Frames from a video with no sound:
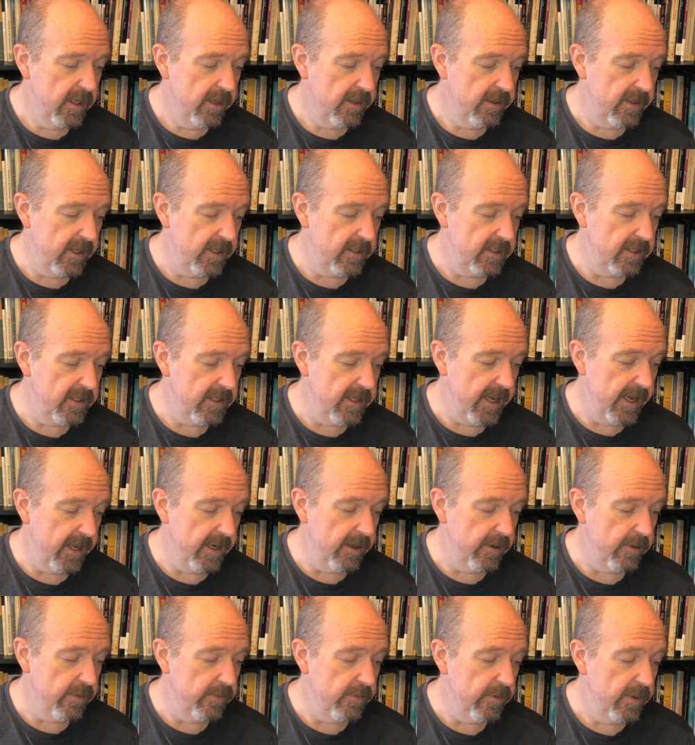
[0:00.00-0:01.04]
then to
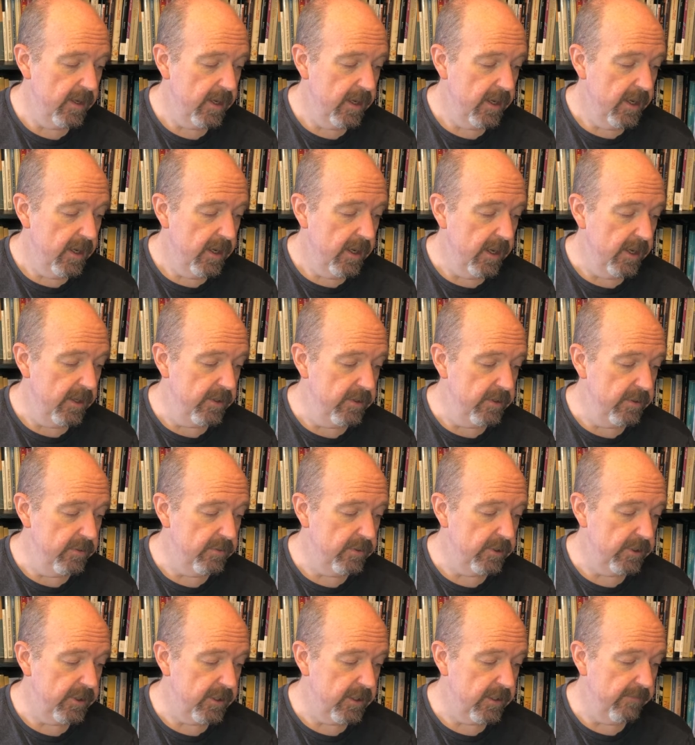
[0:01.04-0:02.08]
yellow, a new
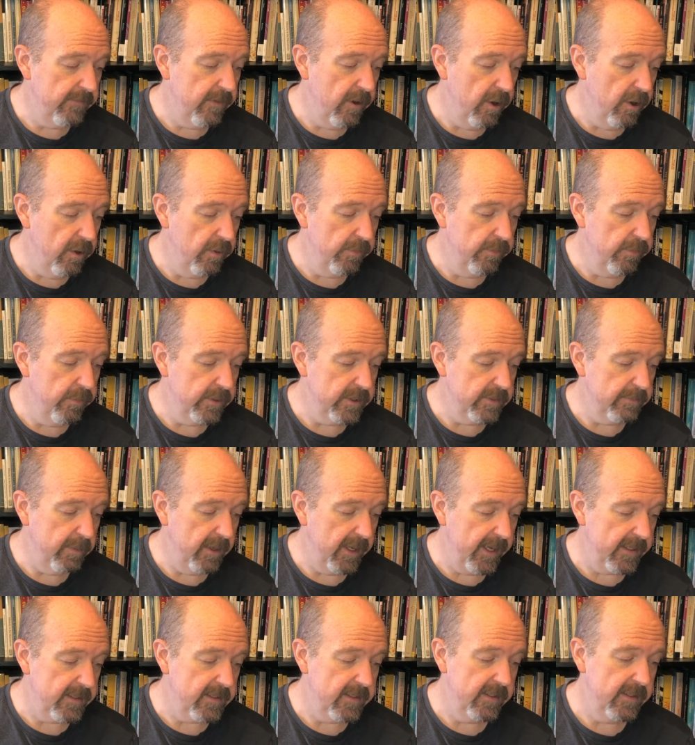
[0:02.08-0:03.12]
seed of hope was
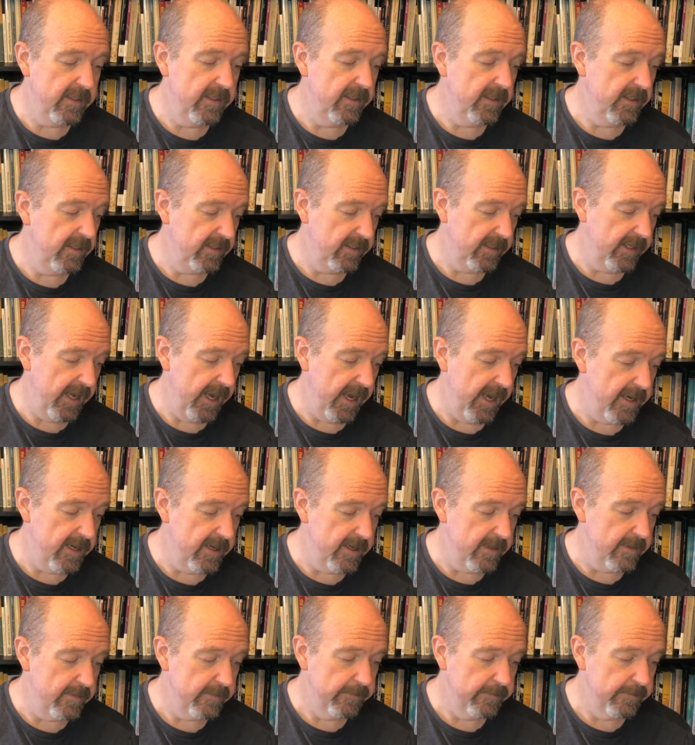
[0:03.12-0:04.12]
planted in Canada.